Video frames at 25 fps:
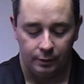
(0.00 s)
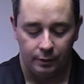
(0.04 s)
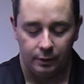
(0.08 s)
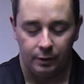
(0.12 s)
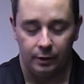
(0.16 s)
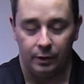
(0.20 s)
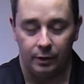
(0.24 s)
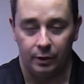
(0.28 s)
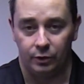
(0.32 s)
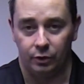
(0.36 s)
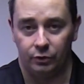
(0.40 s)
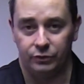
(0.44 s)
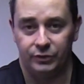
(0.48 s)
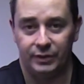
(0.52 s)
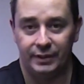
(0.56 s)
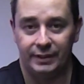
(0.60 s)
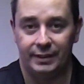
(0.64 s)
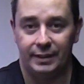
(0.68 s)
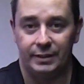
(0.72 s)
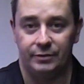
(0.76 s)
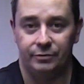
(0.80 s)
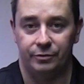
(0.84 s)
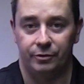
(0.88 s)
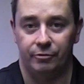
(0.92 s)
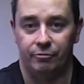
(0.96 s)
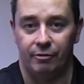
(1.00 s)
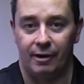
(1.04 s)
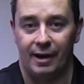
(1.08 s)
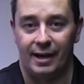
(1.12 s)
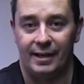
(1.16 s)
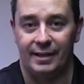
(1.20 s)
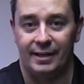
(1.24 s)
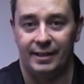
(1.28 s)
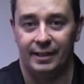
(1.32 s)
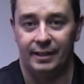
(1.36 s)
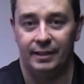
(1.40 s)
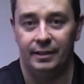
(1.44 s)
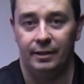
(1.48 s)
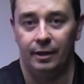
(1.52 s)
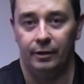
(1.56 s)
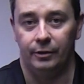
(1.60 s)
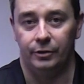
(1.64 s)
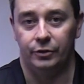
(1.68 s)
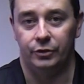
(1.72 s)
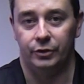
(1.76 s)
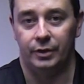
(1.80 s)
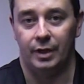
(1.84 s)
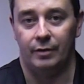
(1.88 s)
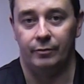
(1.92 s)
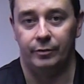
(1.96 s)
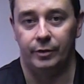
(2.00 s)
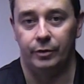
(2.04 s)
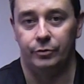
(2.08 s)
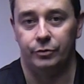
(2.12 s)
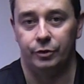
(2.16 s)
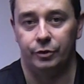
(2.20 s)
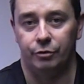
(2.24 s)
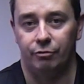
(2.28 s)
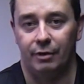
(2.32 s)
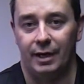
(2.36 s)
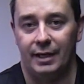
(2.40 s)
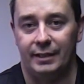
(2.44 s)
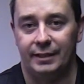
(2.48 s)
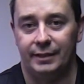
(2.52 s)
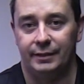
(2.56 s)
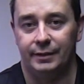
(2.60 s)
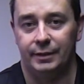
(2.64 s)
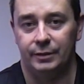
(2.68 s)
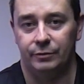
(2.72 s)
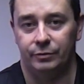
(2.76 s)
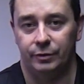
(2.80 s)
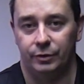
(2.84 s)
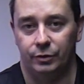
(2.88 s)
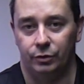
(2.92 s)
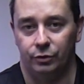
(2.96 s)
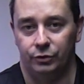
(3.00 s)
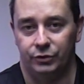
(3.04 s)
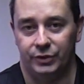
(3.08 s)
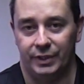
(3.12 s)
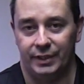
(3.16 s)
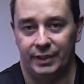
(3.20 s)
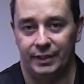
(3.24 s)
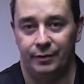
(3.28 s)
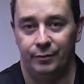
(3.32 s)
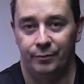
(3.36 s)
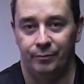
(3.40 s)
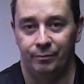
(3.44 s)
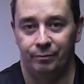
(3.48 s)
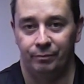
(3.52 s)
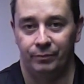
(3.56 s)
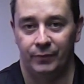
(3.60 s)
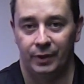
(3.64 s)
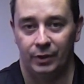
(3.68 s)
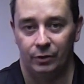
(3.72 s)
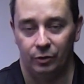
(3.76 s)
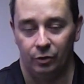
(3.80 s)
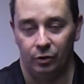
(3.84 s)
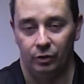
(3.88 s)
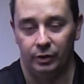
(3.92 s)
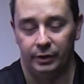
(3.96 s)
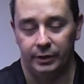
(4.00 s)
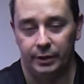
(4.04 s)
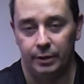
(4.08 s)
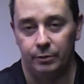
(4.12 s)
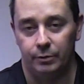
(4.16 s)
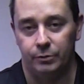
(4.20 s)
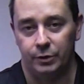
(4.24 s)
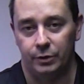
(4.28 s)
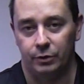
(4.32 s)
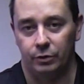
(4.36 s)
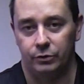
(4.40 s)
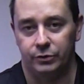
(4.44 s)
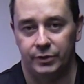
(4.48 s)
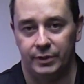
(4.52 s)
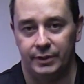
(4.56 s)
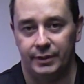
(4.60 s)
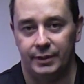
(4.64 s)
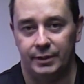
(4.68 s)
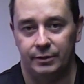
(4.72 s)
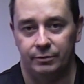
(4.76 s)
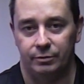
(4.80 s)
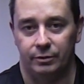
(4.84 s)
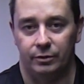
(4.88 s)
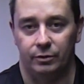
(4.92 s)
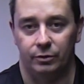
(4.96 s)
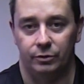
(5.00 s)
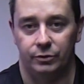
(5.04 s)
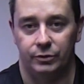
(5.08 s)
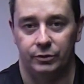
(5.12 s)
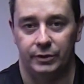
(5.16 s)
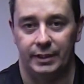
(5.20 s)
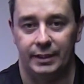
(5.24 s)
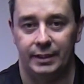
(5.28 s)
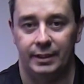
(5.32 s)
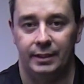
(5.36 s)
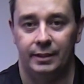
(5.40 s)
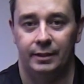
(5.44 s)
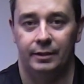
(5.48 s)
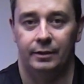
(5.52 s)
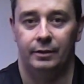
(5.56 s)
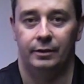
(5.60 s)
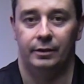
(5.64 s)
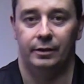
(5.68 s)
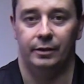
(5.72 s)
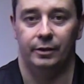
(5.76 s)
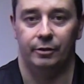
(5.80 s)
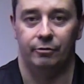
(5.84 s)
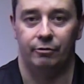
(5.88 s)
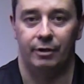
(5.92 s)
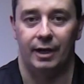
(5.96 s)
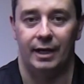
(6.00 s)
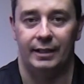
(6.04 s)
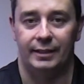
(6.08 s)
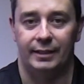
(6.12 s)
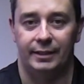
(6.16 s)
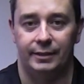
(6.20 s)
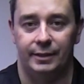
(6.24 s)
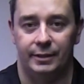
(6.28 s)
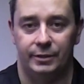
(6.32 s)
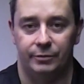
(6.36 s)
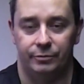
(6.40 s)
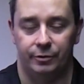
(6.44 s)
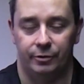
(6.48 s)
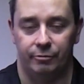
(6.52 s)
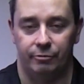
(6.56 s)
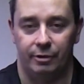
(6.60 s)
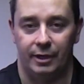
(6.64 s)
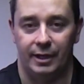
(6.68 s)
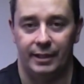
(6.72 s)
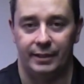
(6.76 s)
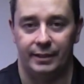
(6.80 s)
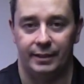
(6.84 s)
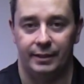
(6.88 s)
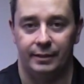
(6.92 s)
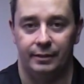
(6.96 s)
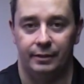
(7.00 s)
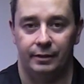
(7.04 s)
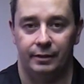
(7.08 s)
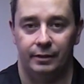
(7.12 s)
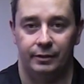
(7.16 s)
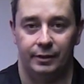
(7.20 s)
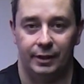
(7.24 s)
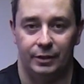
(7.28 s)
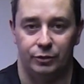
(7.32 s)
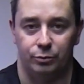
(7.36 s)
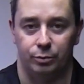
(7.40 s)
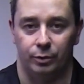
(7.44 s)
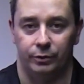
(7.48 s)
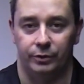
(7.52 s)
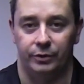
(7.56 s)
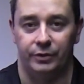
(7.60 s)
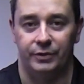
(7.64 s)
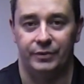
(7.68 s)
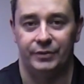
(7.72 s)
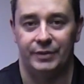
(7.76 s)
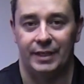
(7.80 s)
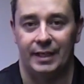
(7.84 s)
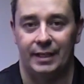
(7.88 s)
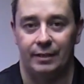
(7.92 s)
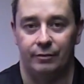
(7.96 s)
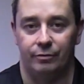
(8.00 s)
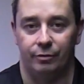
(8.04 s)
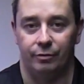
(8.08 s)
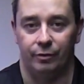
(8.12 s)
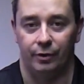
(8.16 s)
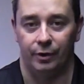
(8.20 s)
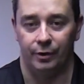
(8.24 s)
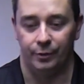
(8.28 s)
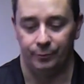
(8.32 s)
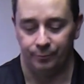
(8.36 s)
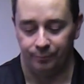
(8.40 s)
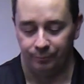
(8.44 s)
a cutting disc for grinding, and you should never use a grinding disc for cutting. Only use a cutting disc for cutting and a grinding disc for grinding. That's what they're designed for.